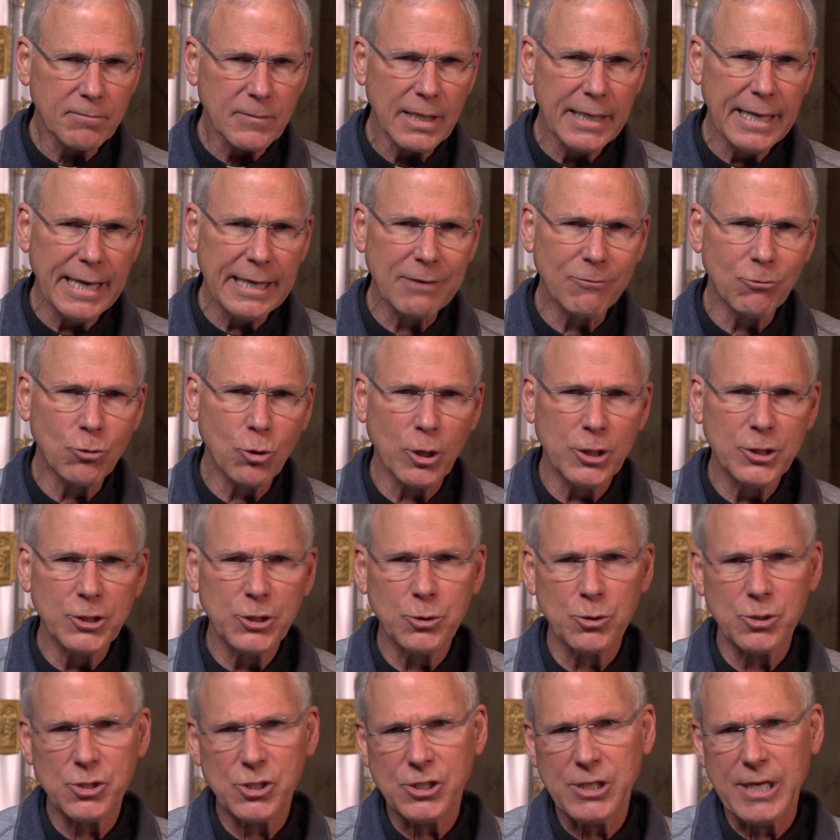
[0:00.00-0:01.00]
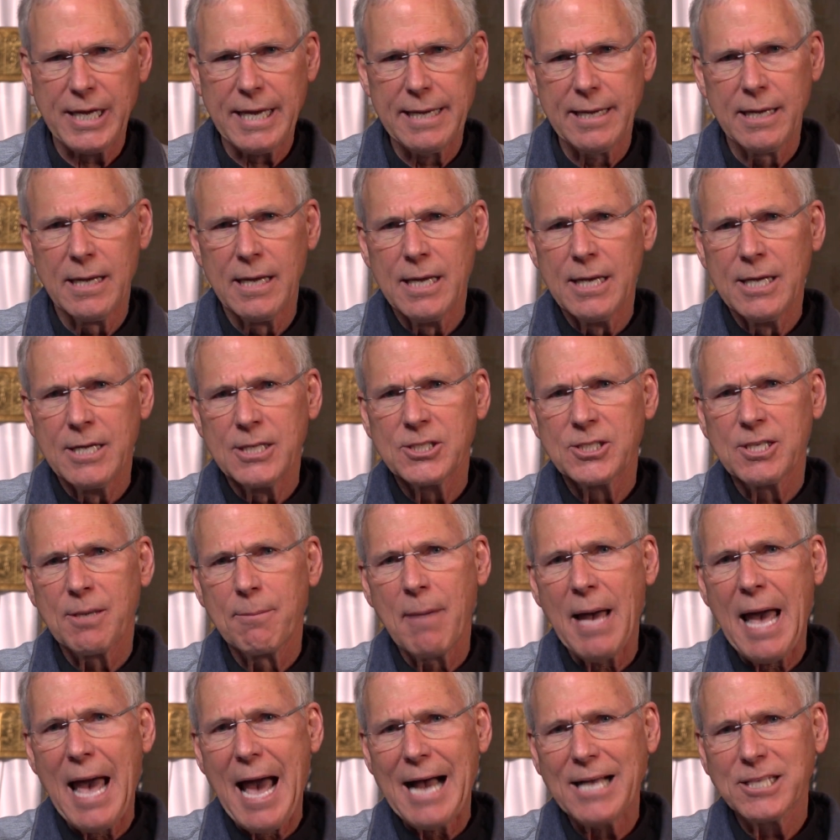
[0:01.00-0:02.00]
And of course, you'll see some
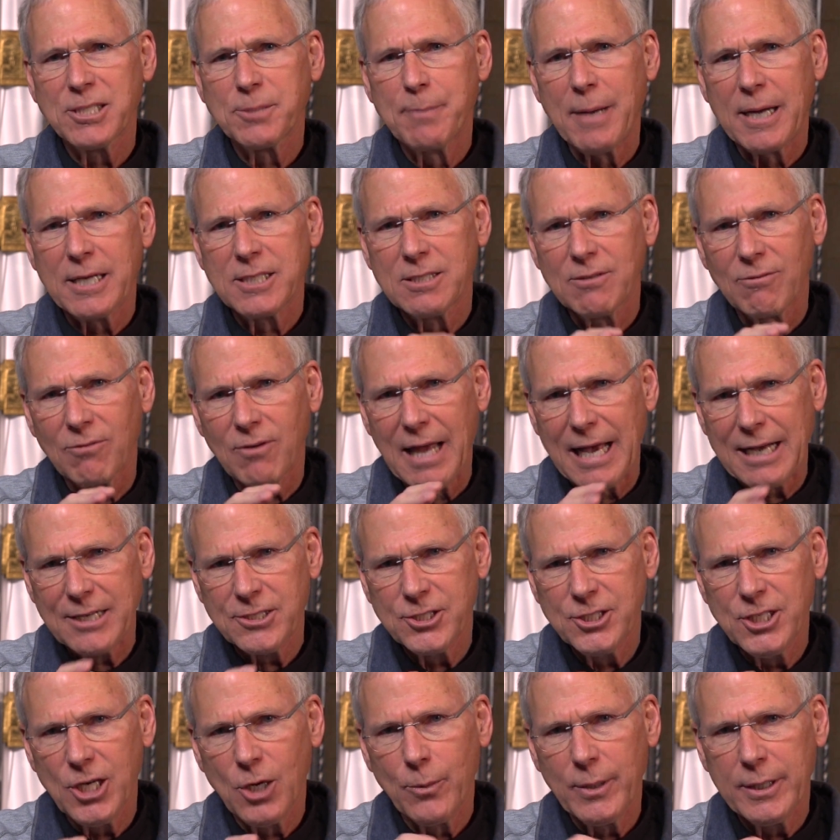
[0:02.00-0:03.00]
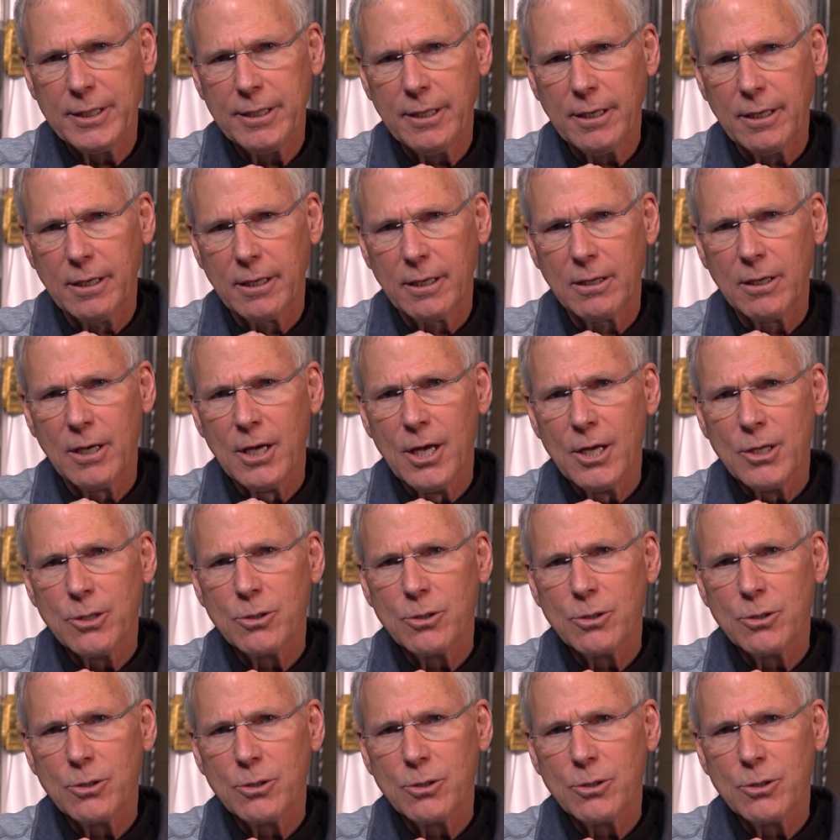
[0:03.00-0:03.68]
aspects of Lectio in here.